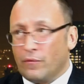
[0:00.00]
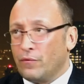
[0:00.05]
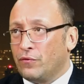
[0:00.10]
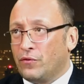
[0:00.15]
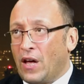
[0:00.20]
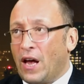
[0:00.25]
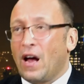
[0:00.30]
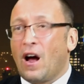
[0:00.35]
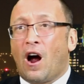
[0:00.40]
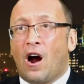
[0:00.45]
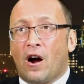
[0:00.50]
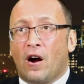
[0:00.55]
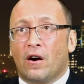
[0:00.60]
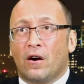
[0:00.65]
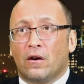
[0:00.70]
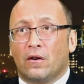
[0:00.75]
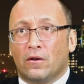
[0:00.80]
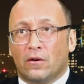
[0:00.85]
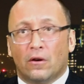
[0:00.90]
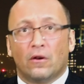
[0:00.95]
they
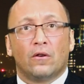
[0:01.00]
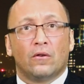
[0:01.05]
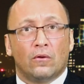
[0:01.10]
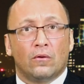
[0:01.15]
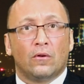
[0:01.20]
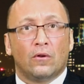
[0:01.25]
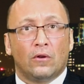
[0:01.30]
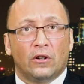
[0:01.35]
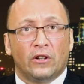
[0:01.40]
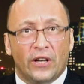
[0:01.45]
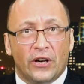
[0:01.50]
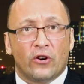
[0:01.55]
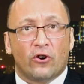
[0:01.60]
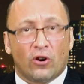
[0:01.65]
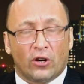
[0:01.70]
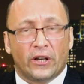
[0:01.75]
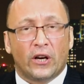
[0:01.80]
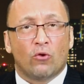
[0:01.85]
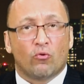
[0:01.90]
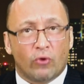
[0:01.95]
are
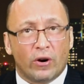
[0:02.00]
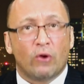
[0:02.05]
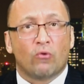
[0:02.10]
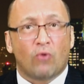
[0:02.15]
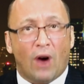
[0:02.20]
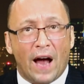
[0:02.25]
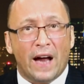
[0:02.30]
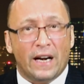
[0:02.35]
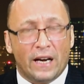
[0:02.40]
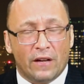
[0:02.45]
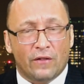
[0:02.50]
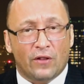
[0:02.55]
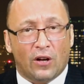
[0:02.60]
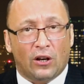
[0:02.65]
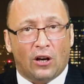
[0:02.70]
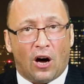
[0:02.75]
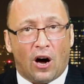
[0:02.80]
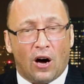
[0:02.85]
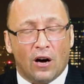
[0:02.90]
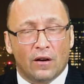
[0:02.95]
literally rewriting the
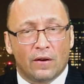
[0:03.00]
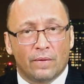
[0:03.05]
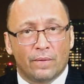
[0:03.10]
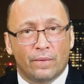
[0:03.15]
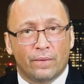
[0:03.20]
law.